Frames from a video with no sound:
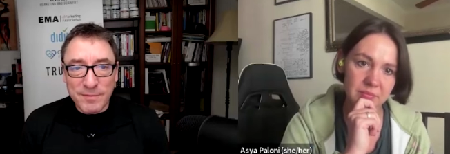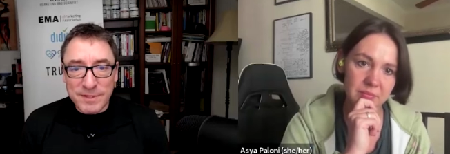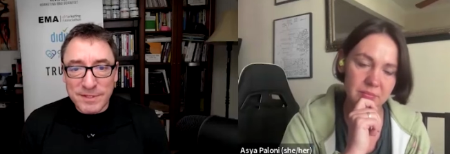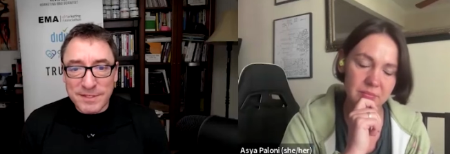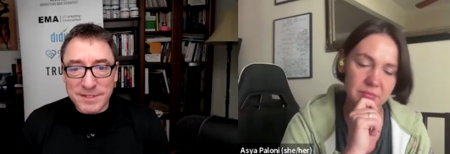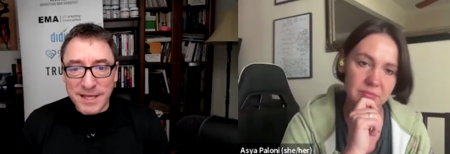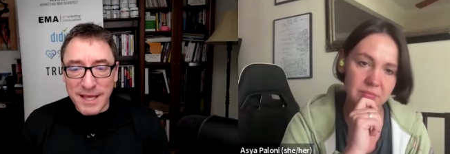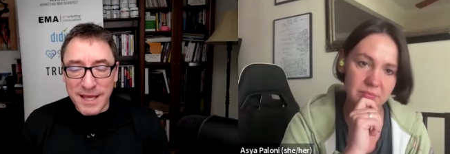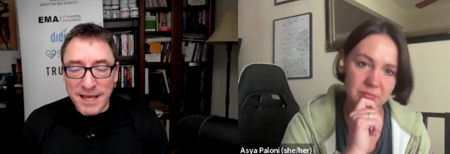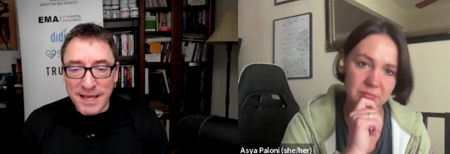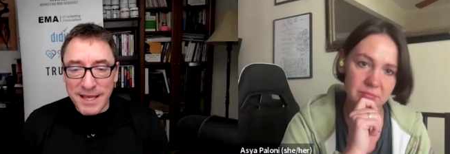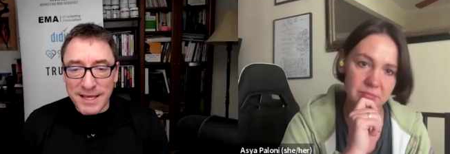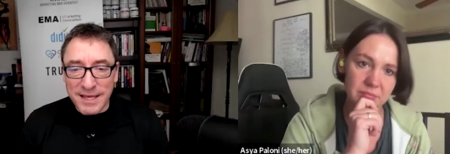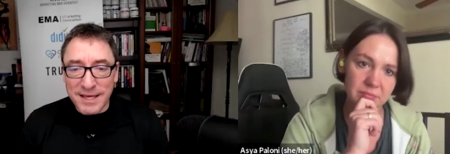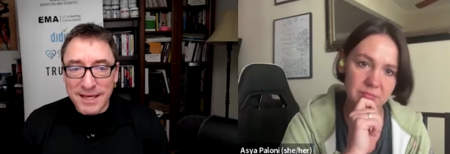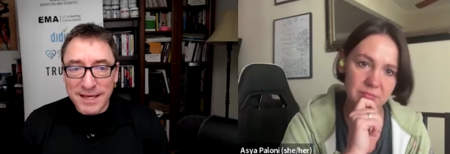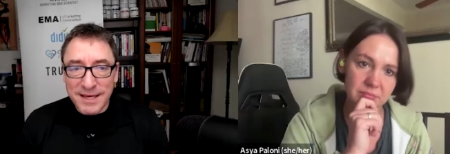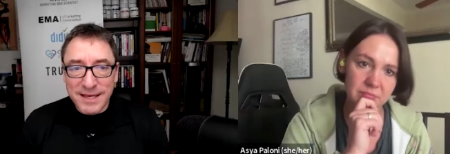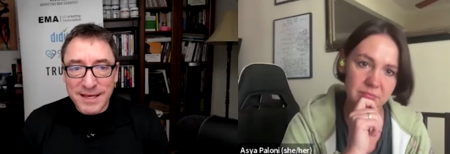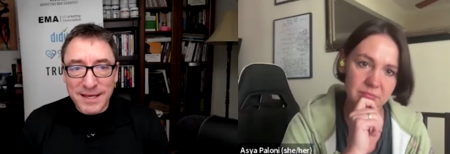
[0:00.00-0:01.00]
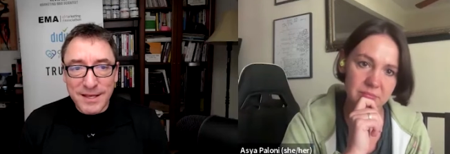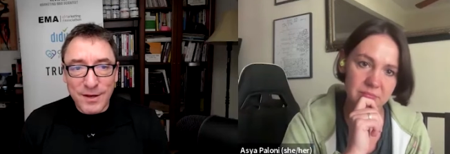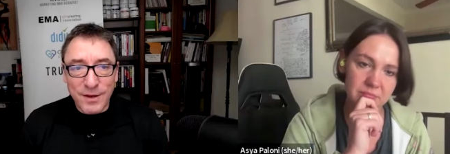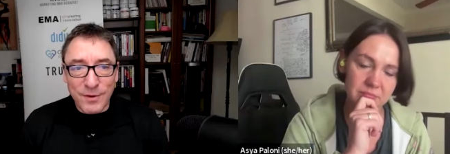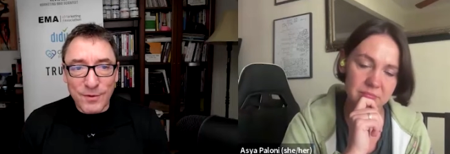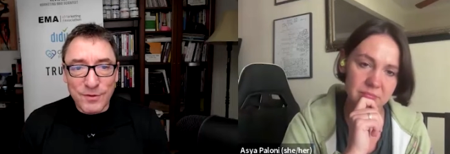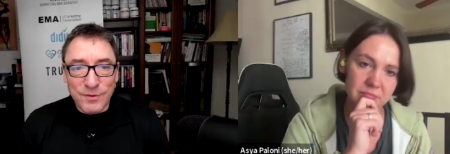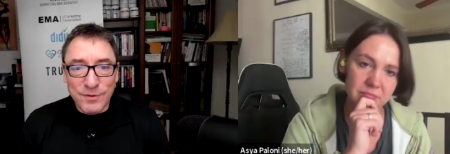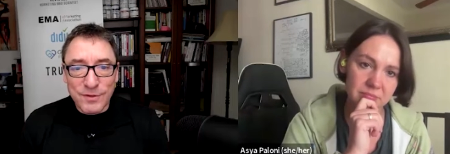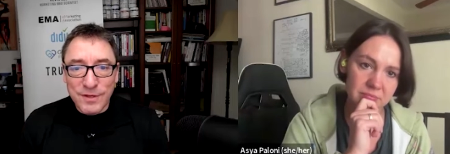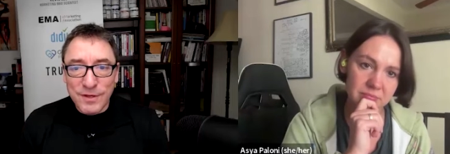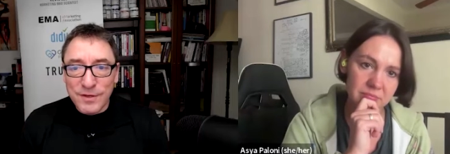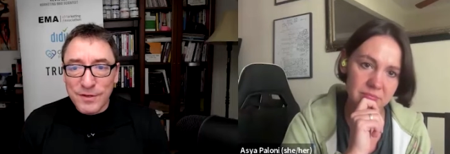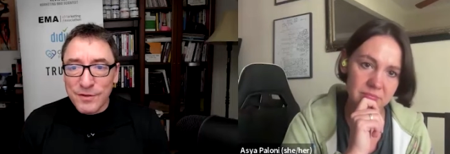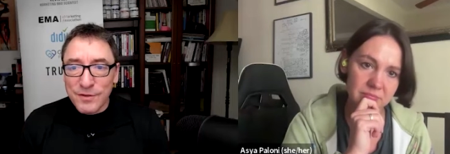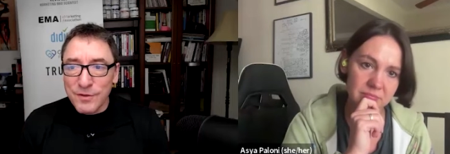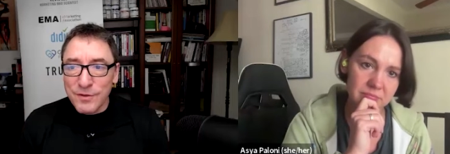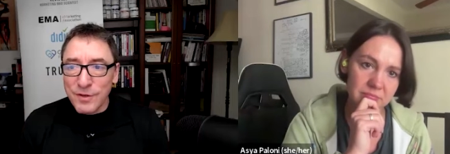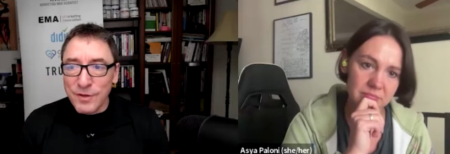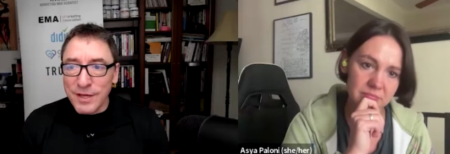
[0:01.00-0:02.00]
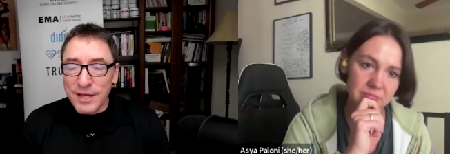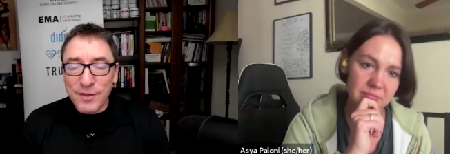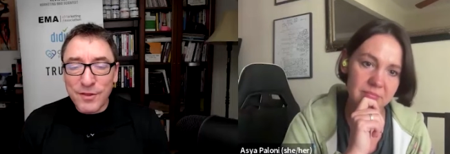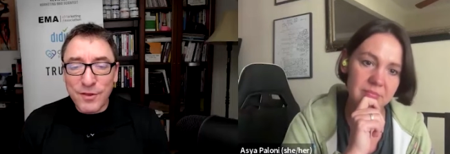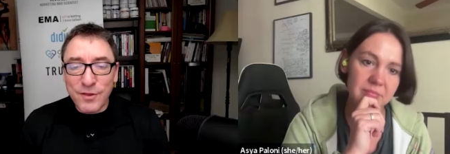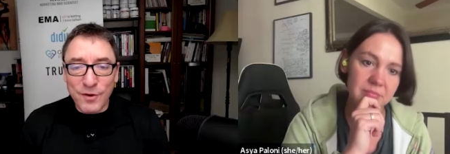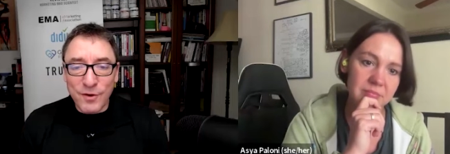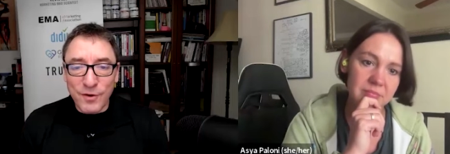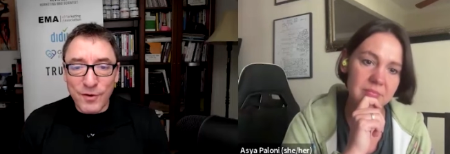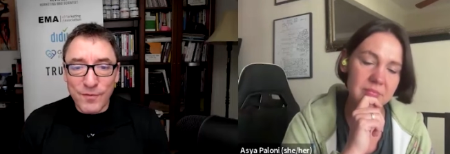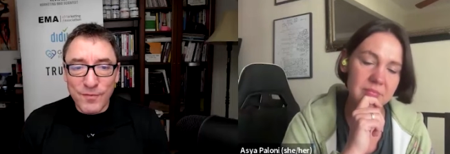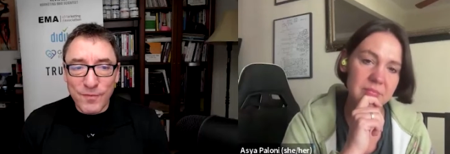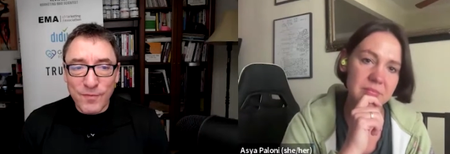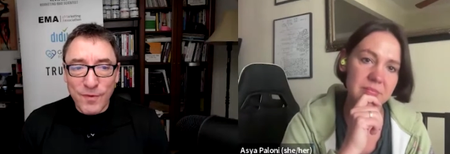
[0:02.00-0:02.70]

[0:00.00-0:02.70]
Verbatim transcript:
Speaker 1: to say you know to either